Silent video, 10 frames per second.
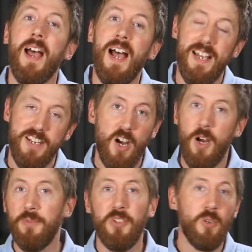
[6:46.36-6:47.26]
and a
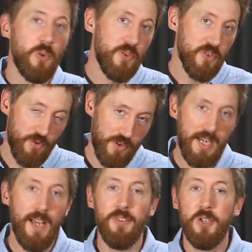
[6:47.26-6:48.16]
harpsichord or
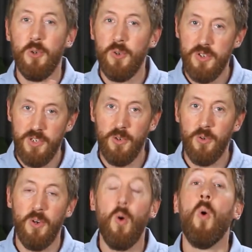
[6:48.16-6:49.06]
clavichord
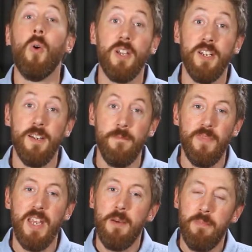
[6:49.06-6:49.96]
or organ
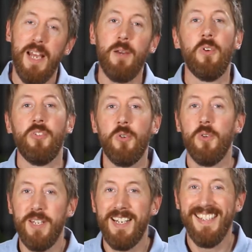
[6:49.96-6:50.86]
playing what's called
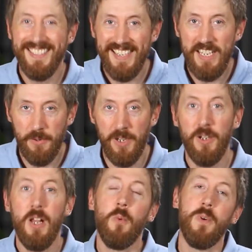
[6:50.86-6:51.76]
the continuo,
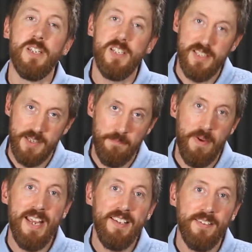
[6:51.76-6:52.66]
which is the
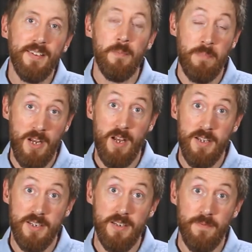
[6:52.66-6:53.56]
bass
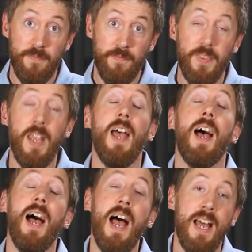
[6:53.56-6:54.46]
part
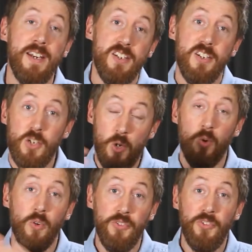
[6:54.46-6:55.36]
and
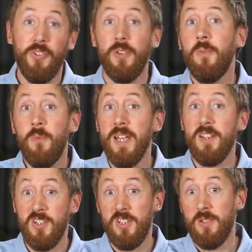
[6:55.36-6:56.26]
chords
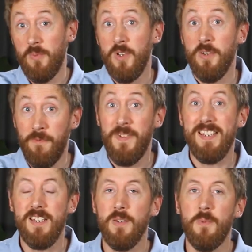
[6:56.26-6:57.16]
which would have
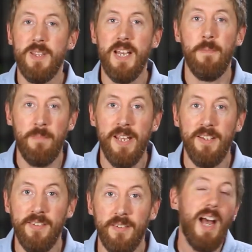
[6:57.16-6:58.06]
fitted with that
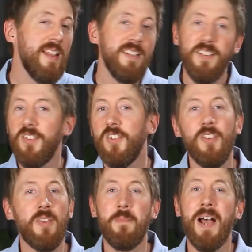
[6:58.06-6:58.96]
bass. And this is
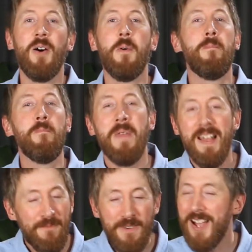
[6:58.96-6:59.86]
just about
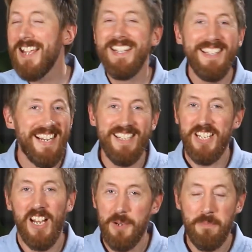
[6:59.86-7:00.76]
finding that
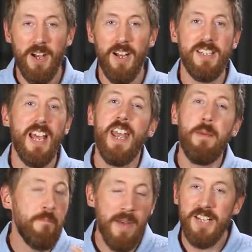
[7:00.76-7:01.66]
cello part and
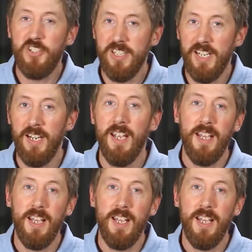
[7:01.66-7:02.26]
imagining